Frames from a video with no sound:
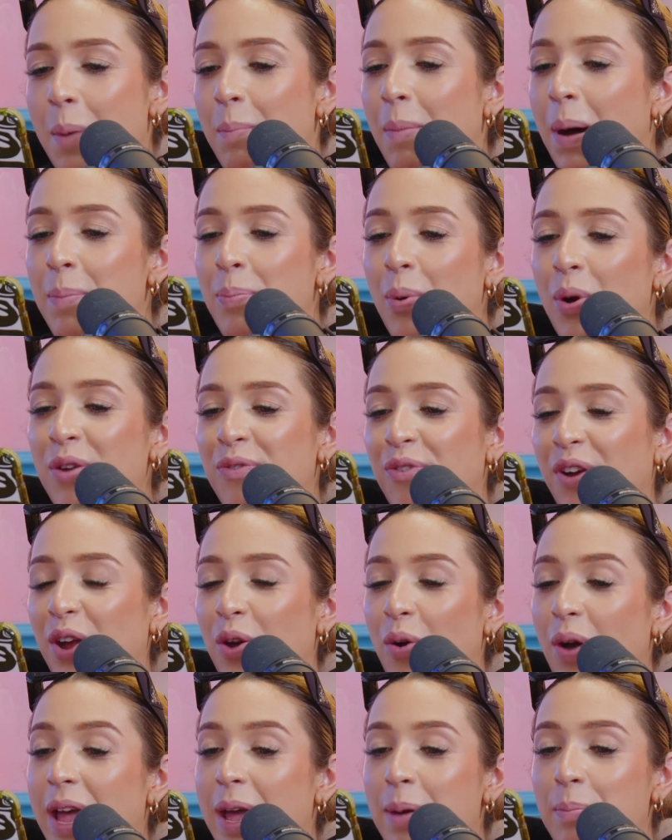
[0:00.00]
My
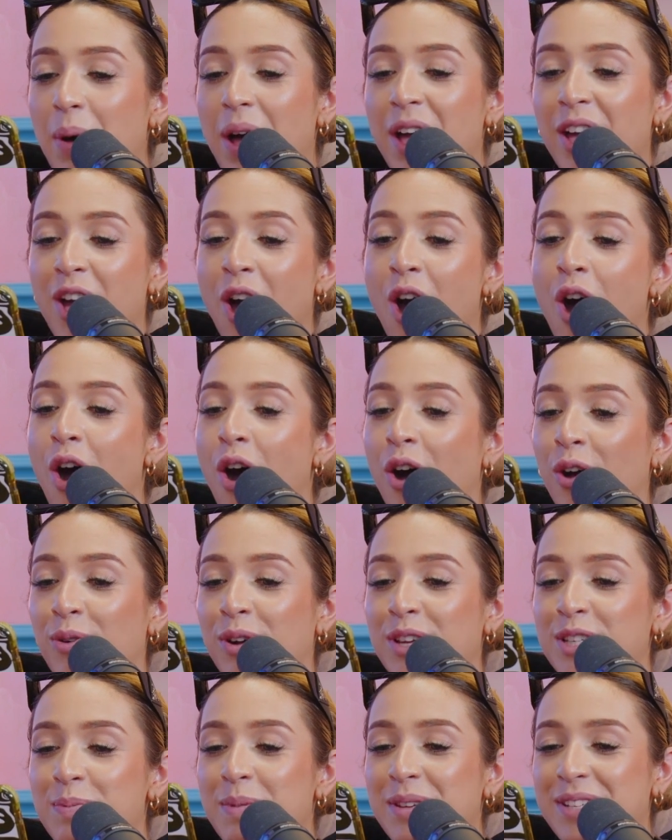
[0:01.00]
boyfriend got hit by a car
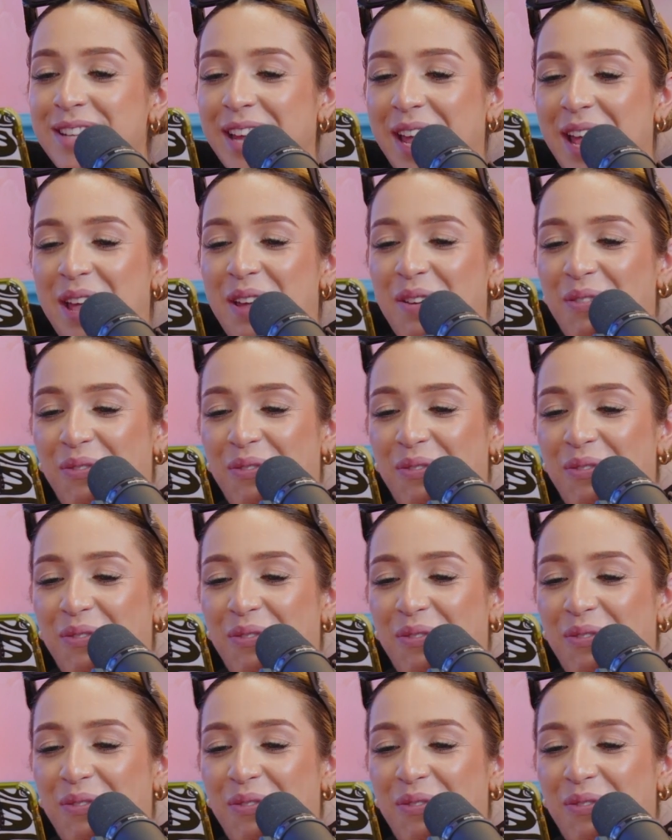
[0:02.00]
Christmas Eve.